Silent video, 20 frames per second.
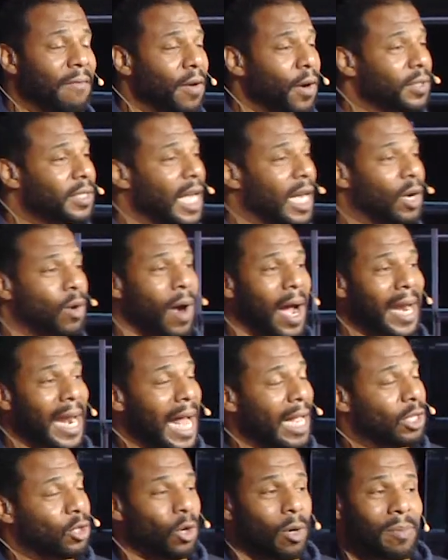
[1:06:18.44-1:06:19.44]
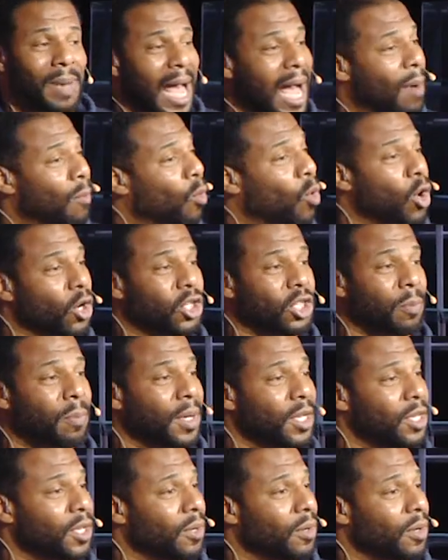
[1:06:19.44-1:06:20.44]
first I cried out to him, now I'm
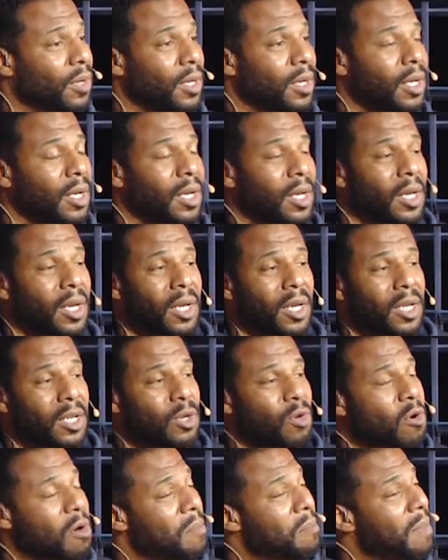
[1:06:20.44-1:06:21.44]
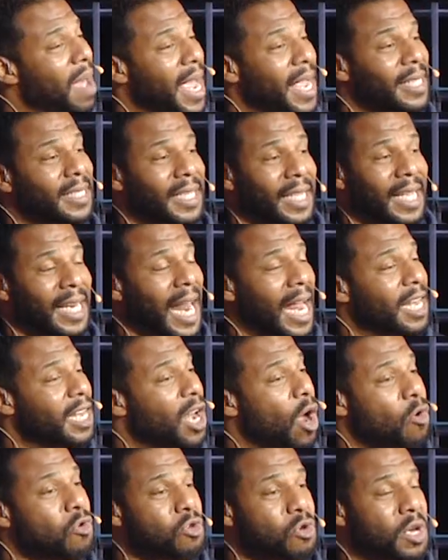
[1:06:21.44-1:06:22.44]
worshiping you. You're amazing, and I
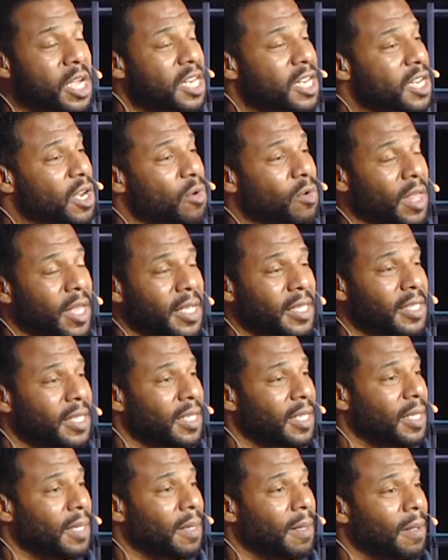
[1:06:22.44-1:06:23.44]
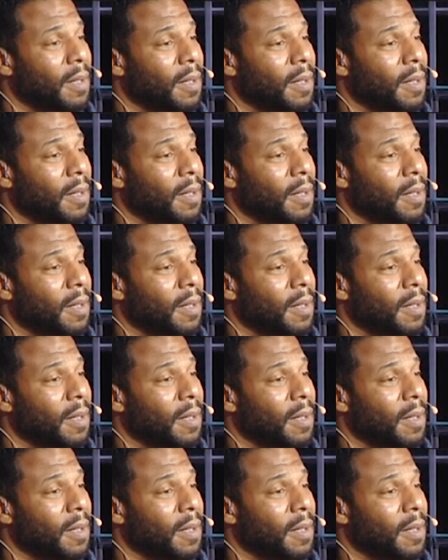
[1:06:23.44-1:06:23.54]
know you can do this.